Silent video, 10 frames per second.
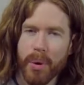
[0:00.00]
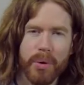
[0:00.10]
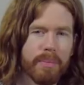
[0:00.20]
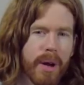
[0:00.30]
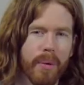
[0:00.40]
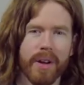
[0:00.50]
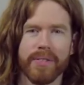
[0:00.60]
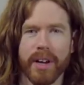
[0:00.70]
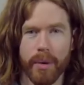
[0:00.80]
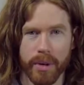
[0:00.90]
Both my
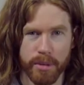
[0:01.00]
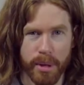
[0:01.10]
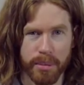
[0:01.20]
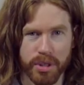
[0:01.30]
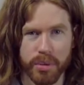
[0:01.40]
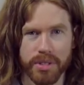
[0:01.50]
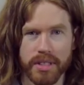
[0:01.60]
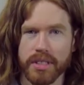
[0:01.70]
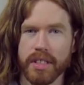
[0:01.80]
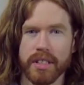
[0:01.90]
wife and I went to public schools
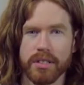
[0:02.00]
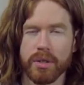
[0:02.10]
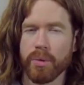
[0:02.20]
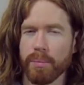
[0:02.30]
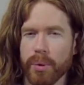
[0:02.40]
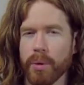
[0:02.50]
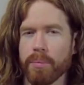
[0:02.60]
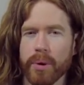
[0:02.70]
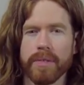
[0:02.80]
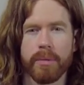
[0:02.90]
as kids, so we're
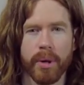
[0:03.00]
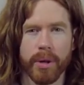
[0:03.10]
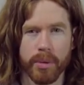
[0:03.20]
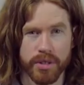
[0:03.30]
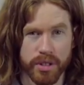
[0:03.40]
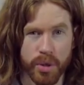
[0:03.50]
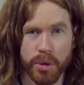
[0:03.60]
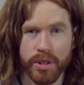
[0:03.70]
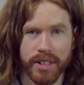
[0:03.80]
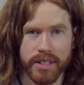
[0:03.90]
both pretty familiar with the
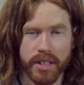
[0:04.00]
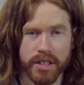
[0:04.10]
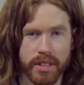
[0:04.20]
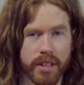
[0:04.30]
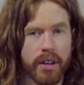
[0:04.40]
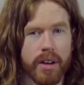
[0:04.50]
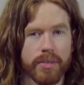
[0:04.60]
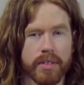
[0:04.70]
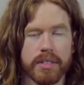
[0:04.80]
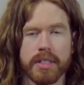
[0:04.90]
socialization that it
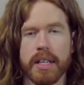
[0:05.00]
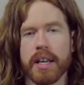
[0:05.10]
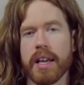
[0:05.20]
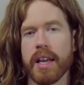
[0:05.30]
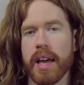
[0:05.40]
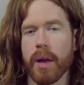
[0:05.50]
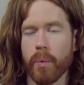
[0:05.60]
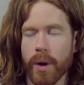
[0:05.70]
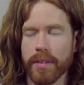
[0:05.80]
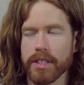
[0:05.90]
offers.
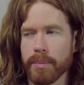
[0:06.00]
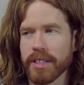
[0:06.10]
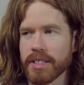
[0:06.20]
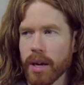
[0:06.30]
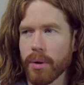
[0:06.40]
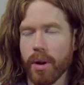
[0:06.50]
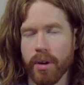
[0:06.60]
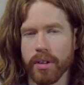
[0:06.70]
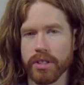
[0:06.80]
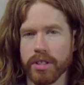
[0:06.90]
And while this might sound
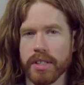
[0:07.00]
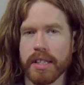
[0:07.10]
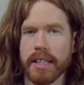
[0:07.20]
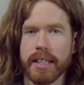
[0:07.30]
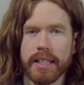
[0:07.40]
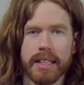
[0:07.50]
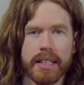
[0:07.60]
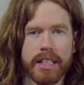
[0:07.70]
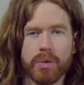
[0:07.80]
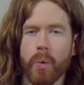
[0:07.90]
harsh,
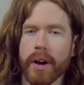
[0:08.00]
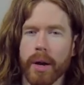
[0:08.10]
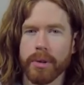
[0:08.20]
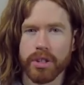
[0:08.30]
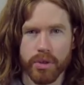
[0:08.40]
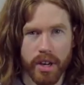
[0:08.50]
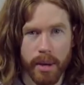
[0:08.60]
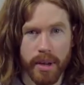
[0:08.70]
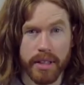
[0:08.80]
it's what I would describe